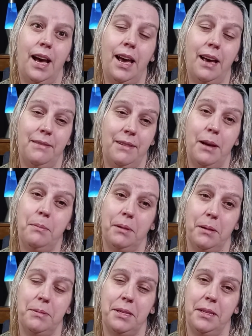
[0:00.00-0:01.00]
I have
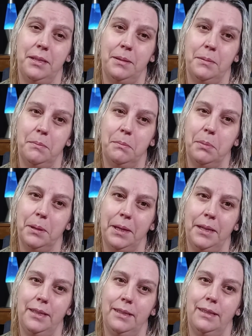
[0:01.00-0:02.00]
epilepsy,
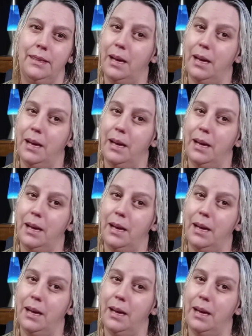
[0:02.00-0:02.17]
but